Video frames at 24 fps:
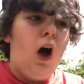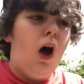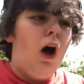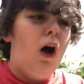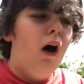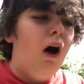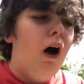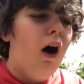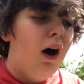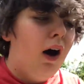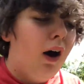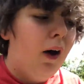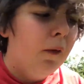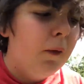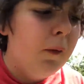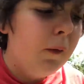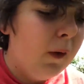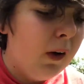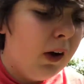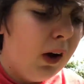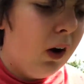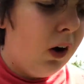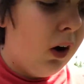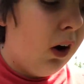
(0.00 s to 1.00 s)
Oh!
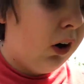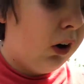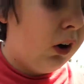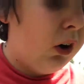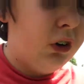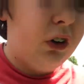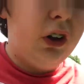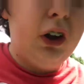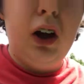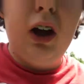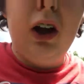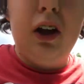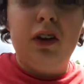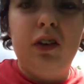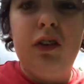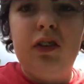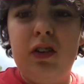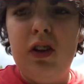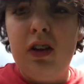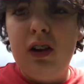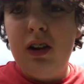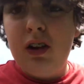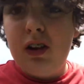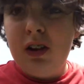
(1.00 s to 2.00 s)
Oh god, it hurts.
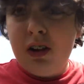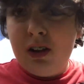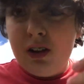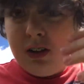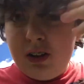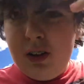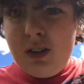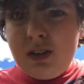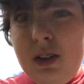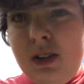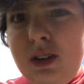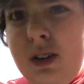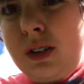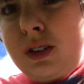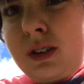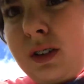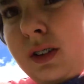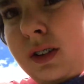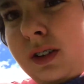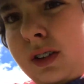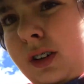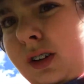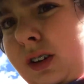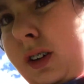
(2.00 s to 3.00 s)

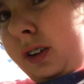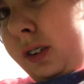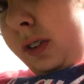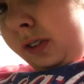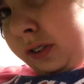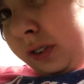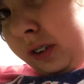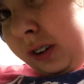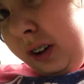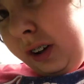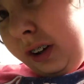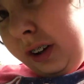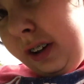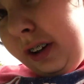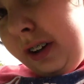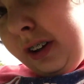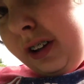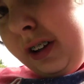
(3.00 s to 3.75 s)
Oh fuck.